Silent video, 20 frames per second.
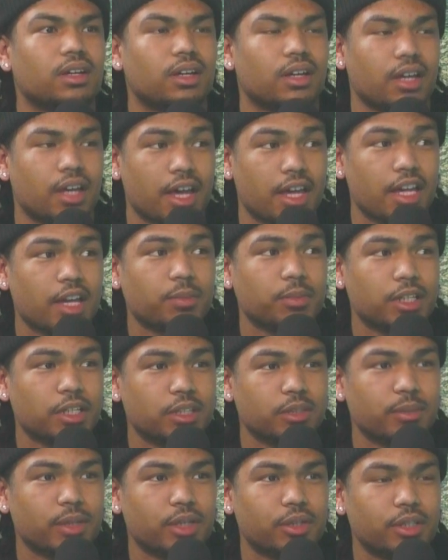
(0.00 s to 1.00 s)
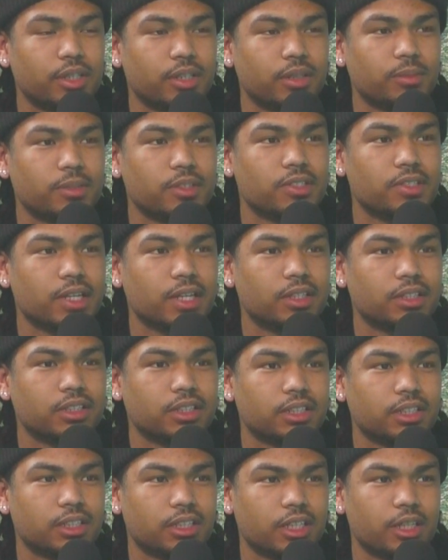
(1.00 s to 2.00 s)
I am thinking about the state
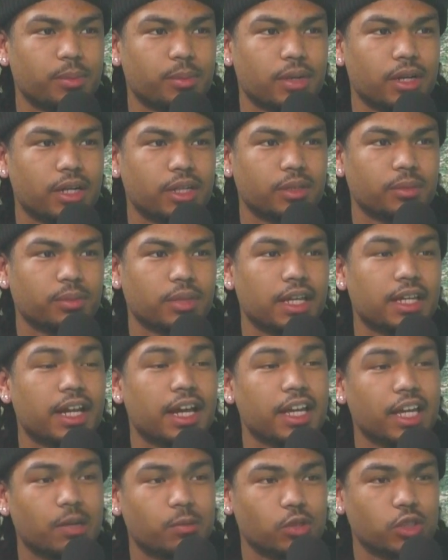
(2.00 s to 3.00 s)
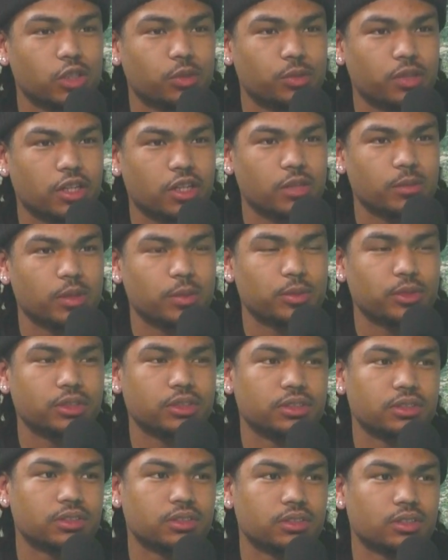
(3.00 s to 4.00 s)
of hip hop, and I am working with other people
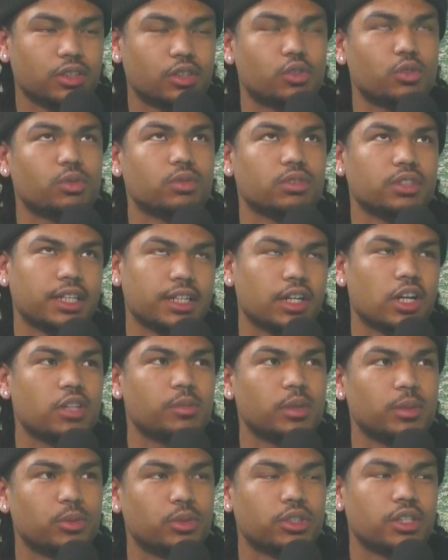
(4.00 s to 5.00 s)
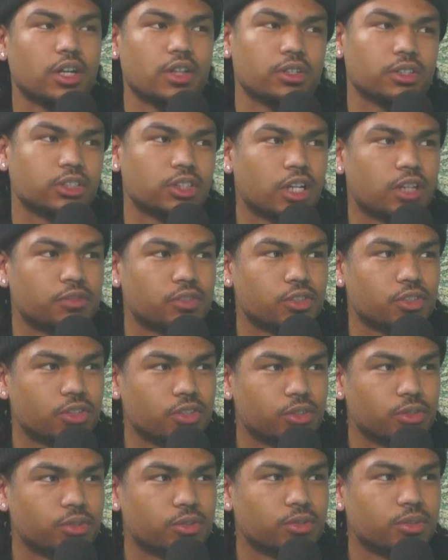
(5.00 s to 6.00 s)
other people in other genres
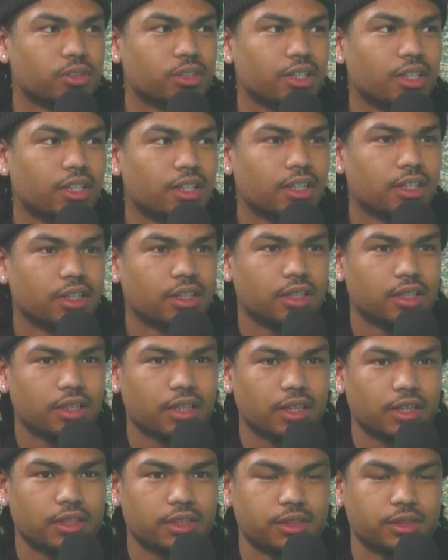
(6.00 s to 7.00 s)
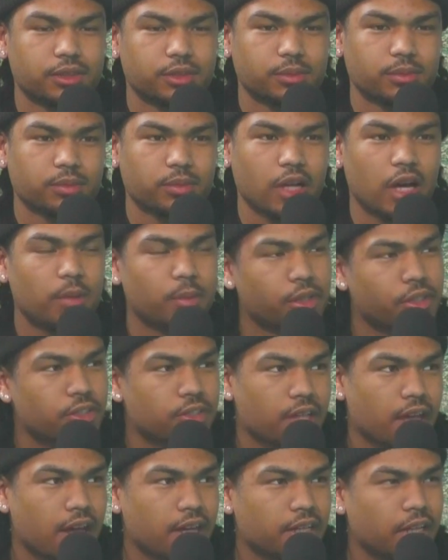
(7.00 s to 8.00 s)
too, like Amir
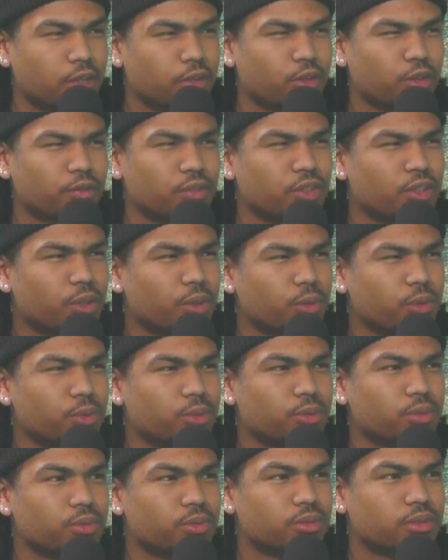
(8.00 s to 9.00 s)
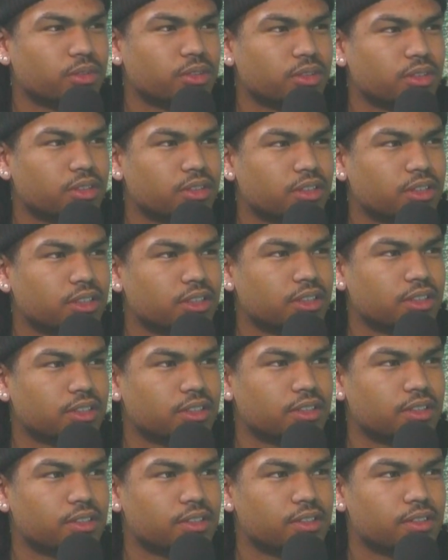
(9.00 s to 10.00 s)
Zaki. I don't know if you know who she
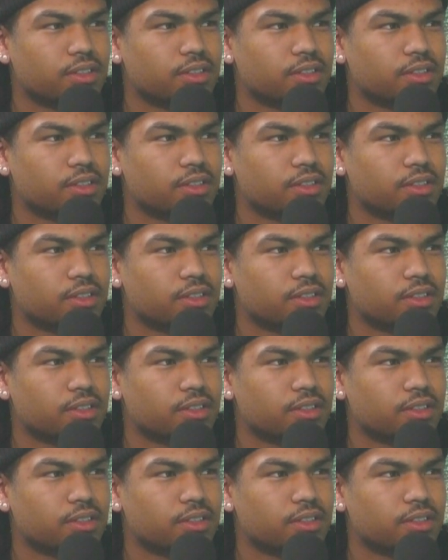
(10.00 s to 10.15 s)
is.